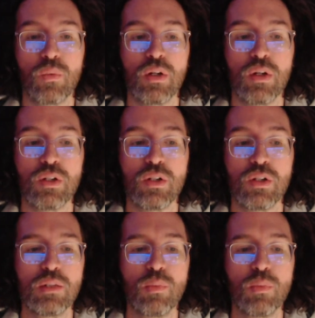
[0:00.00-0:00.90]
which
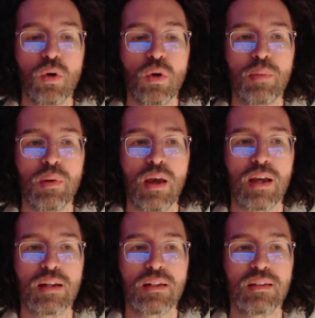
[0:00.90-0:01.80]
is more
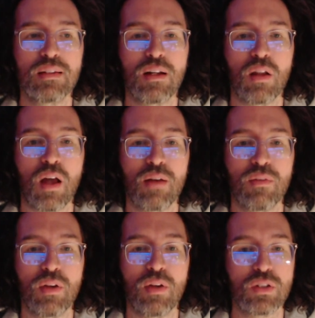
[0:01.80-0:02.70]
complex than a lot of
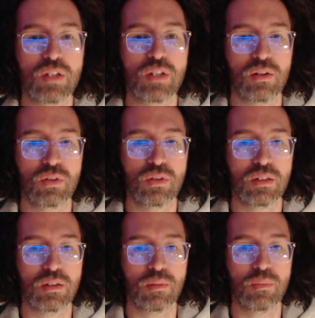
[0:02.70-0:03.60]
other cycle
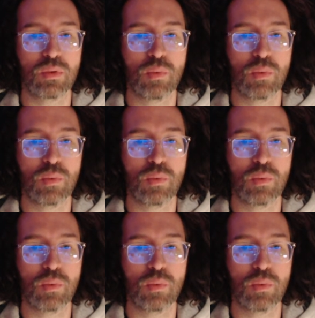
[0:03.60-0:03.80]
systems,